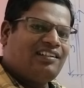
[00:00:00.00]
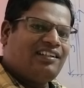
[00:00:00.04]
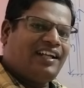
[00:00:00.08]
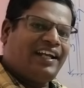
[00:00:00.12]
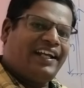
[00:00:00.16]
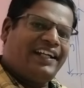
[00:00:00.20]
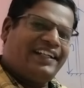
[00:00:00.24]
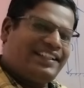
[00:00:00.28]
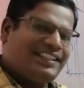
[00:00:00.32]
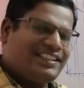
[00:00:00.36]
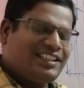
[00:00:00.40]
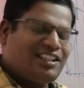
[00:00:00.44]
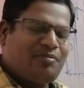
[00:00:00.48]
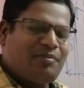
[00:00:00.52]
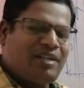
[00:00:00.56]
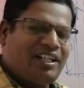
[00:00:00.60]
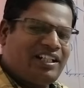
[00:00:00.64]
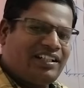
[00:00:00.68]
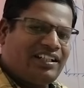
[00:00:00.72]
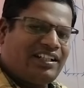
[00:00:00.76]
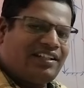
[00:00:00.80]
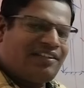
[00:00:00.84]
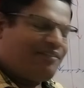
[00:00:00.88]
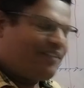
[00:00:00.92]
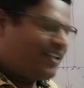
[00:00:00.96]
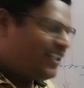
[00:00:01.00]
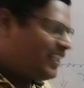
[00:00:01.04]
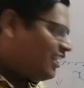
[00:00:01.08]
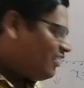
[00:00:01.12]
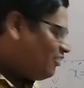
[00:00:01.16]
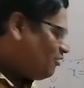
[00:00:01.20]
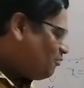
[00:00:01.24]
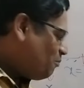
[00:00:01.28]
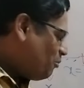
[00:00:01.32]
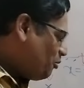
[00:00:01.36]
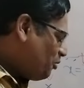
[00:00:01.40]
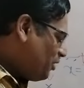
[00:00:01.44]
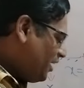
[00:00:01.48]
it doesn't matter whether
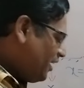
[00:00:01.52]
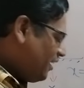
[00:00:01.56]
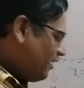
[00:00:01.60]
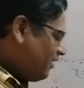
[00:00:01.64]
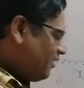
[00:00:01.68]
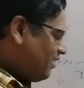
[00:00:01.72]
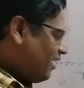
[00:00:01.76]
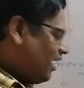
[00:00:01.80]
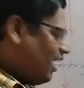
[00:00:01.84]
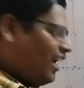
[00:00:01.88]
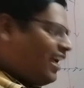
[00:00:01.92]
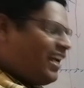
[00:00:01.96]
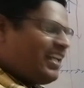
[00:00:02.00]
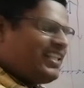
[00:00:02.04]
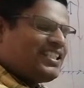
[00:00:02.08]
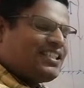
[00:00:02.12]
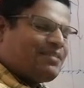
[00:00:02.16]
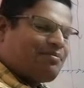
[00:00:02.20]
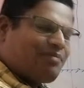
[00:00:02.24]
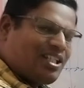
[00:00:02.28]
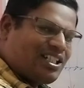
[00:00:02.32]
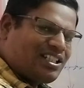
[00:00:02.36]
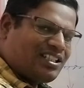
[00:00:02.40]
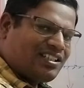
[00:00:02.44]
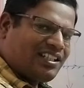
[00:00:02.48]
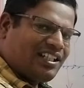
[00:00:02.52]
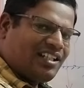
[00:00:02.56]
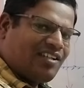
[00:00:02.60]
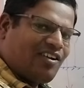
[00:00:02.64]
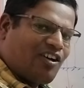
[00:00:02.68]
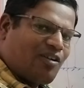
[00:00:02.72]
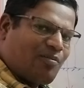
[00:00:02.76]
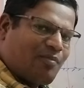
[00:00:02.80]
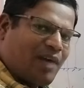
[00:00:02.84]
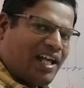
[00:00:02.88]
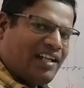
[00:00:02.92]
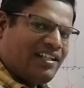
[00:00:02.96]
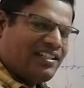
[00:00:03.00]
you put it as plus 10
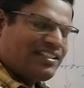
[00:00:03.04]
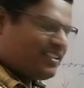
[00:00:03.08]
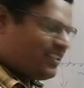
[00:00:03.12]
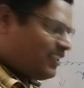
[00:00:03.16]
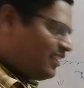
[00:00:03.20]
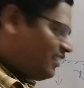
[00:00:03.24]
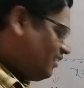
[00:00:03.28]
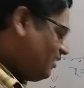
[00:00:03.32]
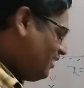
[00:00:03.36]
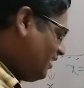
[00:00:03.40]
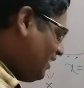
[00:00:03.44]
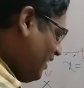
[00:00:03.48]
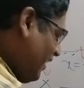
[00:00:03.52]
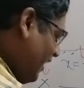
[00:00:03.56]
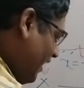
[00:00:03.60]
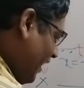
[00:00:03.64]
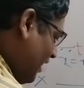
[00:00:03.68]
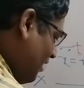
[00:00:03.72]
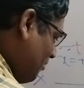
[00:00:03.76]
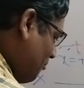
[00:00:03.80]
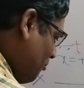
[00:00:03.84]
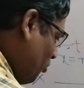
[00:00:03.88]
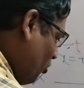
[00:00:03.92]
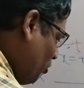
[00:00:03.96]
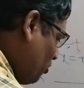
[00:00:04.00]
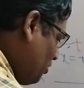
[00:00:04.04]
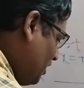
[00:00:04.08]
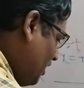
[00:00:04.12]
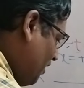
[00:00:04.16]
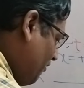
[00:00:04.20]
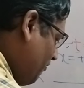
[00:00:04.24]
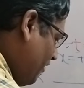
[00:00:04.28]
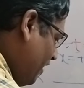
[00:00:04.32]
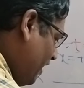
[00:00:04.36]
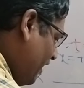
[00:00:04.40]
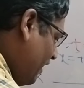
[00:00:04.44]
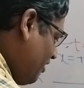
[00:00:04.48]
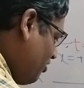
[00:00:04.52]
or minus 10. In both the
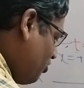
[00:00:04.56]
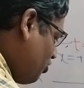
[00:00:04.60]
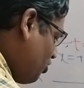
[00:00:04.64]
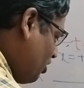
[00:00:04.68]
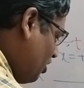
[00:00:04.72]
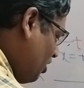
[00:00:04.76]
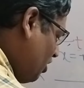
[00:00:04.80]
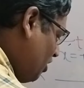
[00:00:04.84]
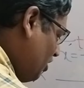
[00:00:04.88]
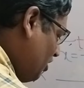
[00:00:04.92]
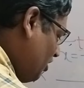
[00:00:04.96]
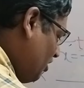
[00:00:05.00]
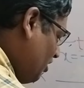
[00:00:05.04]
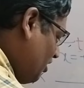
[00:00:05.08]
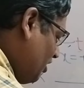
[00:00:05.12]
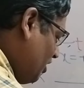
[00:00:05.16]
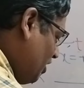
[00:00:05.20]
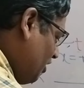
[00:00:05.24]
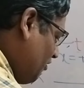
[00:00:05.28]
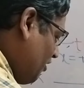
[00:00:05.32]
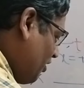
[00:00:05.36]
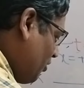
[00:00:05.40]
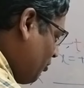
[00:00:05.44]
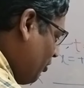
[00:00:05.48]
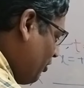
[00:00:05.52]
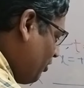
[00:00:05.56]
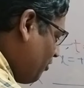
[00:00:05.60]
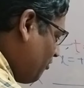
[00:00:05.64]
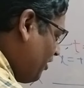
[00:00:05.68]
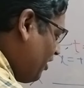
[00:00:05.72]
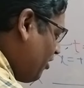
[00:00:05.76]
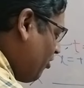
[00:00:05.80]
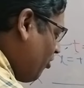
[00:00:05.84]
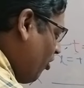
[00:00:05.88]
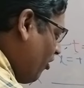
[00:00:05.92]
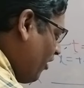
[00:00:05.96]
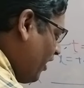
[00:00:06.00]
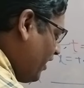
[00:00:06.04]
ways, you are going to
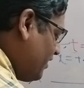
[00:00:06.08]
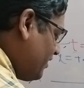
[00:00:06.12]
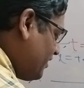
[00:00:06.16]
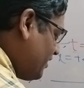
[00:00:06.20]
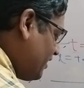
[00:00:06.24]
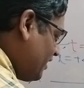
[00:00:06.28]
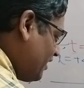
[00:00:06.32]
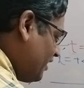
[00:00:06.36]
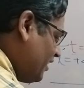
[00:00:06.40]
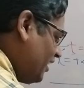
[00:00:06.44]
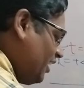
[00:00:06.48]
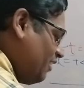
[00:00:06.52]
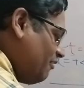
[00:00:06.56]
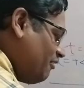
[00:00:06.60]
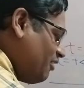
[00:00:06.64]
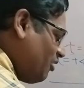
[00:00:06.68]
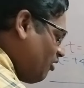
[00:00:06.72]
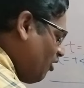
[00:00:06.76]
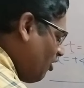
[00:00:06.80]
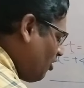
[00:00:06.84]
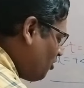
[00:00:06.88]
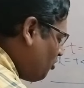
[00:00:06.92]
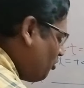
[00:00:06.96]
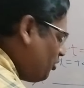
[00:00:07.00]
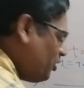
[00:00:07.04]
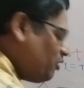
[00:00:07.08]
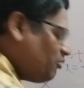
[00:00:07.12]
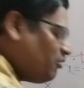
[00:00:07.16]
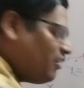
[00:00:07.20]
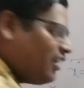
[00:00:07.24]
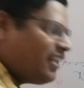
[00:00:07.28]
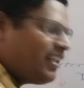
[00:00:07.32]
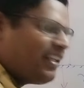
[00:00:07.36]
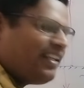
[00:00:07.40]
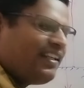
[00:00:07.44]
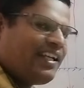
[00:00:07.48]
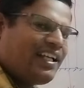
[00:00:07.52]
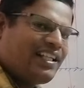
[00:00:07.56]
get wrong answer. You are not going to
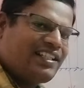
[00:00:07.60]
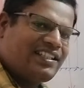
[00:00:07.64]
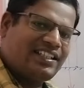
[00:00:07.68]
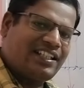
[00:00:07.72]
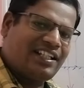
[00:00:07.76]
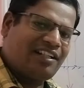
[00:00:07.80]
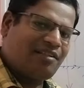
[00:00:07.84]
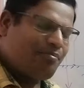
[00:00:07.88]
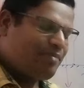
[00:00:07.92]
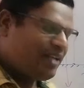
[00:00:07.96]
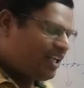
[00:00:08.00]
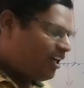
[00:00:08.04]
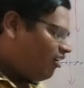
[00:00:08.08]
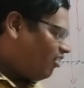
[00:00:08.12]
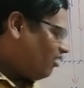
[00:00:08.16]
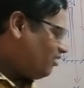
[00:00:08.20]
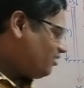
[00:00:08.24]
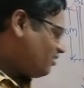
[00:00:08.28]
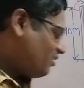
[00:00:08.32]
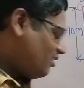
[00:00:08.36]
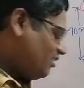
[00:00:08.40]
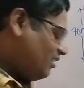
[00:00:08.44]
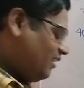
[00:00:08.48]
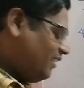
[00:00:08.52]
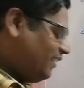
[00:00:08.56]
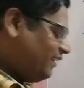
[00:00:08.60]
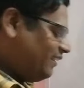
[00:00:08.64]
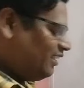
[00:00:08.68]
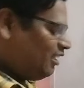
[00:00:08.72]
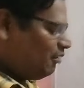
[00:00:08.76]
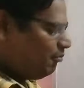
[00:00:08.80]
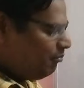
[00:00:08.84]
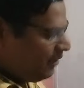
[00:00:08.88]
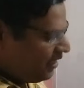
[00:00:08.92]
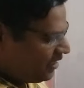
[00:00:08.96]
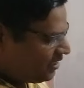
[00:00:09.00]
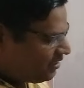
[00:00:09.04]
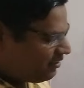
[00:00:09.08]
get any answer because the
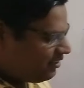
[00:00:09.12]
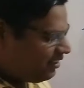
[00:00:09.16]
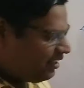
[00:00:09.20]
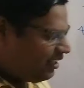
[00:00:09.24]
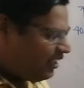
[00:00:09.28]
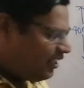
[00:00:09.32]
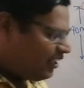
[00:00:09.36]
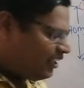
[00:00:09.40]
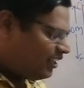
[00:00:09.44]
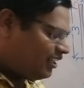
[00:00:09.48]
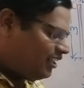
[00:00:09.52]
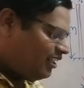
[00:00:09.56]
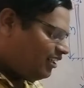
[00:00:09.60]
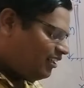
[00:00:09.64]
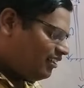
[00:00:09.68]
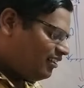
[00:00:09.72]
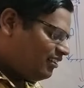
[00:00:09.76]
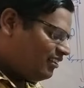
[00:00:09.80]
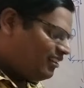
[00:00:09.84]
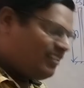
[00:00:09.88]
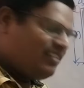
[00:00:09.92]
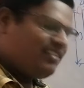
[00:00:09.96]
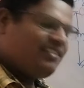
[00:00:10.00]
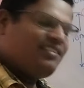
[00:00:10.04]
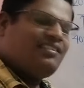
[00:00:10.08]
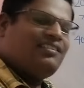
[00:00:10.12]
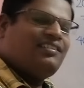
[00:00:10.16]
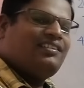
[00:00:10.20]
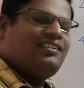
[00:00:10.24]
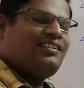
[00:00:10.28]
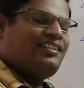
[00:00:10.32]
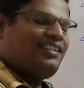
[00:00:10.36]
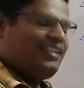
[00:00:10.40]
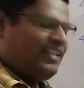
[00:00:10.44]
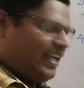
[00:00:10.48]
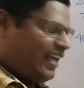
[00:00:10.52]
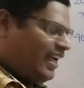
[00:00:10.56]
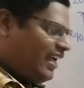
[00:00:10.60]
mistake
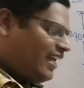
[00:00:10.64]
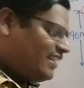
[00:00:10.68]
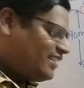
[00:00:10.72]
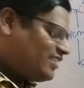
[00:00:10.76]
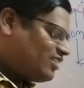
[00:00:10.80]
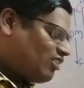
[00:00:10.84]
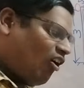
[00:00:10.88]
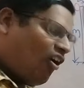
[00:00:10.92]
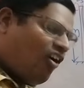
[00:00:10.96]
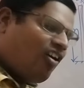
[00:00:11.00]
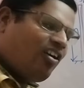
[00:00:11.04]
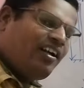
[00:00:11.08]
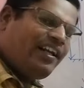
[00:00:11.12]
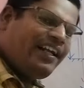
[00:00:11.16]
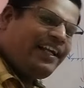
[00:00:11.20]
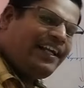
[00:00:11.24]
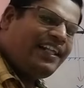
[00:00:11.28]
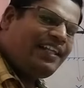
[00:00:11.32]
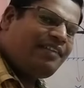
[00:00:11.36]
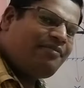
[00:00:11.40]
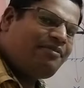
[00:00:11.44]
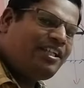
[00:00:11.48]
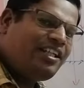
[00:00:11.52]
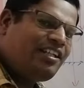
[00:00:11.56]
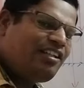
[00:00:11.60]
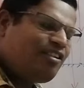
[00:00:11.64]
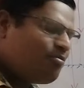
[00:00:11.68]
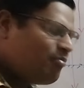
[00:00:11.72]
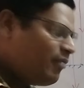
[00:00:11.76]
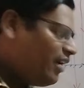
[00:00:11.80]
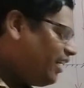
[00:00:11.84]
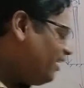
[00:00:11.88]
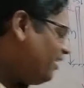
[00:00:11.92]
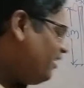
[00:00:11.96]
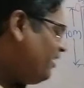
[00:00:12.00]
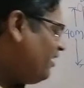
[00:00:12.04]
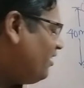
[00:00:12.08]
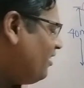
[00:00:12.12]
has already been
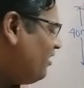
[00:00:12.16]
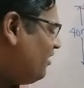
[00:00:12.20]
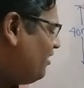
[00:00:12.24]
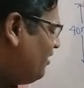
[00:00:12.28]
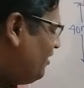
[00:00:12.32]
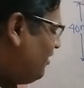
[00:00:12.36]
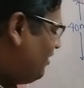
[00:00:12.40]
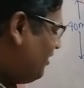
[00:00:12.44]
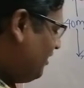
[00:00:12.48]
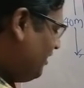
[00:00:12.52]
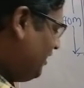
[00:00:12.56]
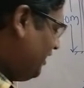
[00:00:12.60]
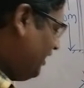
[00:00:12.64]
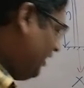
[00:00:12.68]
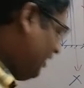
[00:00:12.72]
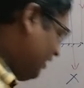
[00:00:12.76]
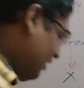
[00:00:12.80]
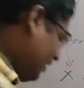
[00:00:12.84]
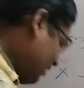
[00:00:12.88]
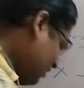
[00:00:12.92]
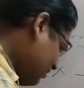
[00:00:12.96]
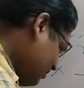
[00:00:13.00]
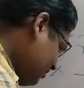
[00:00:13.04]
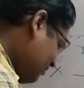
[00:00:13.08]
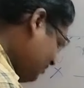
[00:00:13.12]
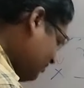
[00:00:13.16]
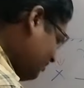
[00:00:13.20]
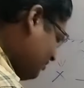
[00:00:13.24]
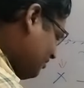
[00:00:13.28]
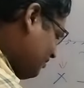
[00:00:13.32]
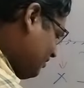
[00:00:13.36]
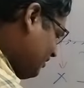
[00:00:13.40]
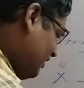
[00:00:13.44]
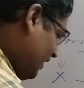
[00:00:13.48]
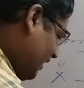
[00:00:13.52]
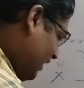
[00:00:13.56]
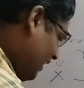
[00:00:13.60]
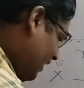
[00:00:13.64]
made here.
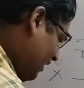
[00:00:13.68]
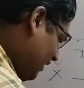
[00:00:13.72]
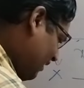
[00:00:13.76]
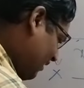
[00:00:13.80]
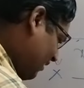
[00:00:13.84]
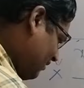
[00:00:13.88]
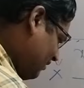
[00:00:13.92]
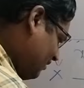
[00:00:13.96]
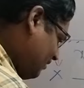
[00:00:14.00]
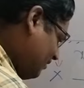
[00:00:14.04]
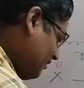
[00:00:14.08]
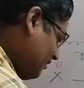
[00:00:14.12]
Here.